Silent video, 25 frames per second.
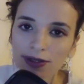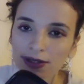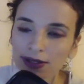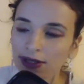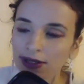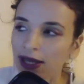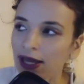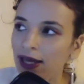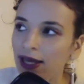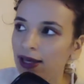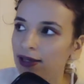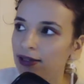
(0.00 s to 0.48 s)

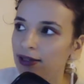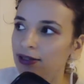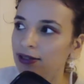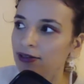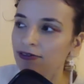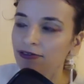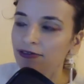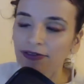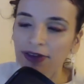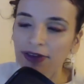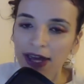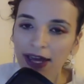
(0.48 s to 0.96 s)
the
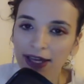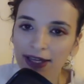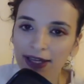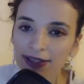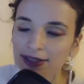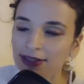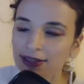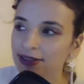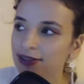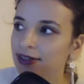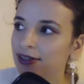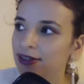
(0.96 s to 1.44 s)

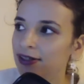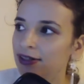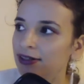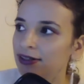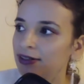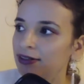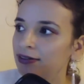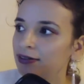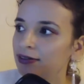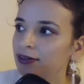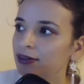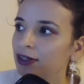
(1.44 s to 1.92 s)
vase,
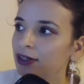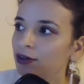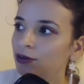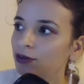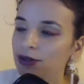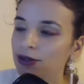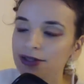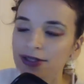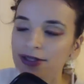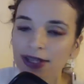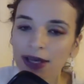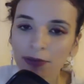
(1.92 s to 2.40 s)
the
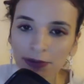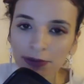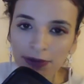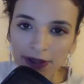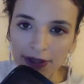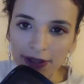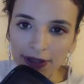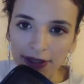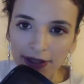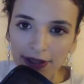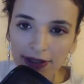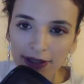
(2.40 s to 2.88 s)

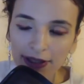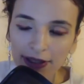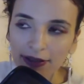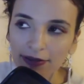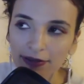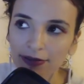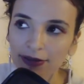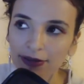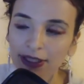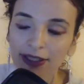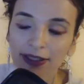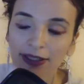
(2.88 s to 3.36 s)
receptacle,
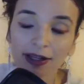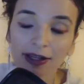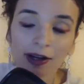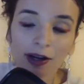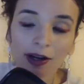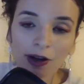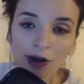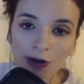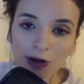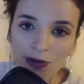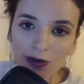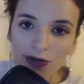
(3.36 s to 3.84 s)
the
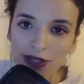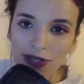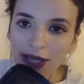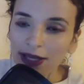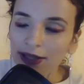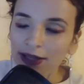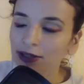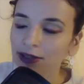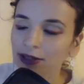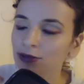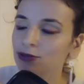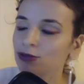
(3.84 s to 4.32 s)
clothes
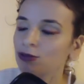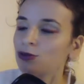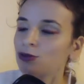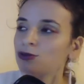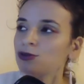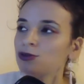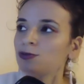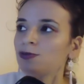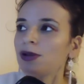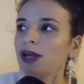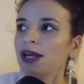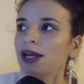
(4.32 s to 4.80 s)
that
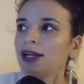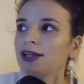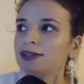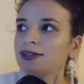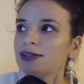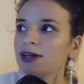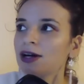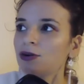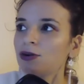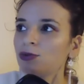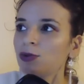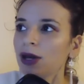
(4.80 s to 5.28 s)
those planets
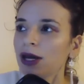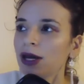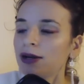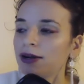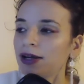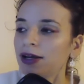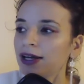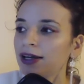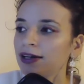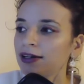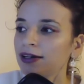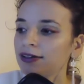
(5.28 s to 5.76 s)
are
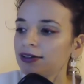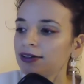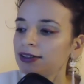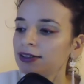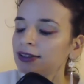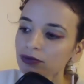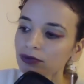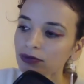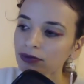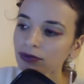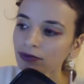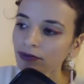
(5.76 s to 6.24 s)
wearing
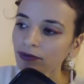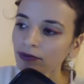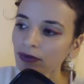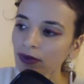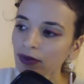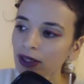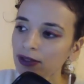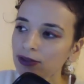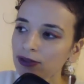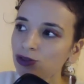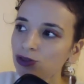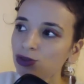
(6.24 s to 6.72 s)

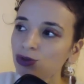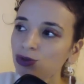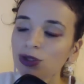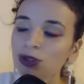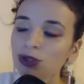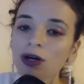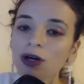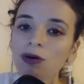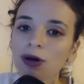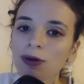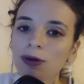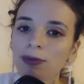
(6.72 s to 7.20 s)
to
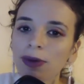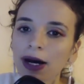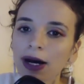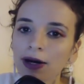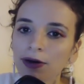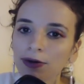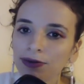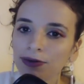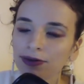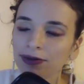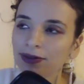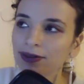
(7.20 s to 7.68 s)
go
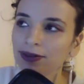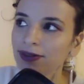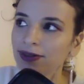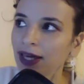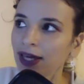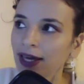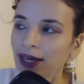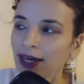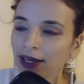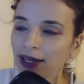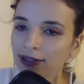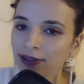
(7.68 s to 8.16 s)
about
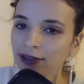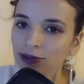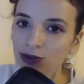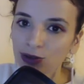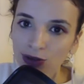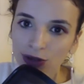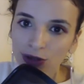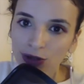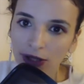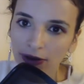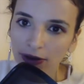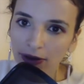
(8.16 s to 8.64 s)
and
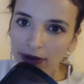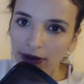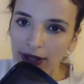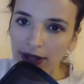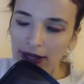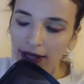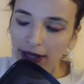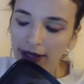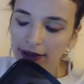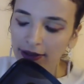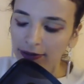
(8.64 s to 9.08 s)
do their thing.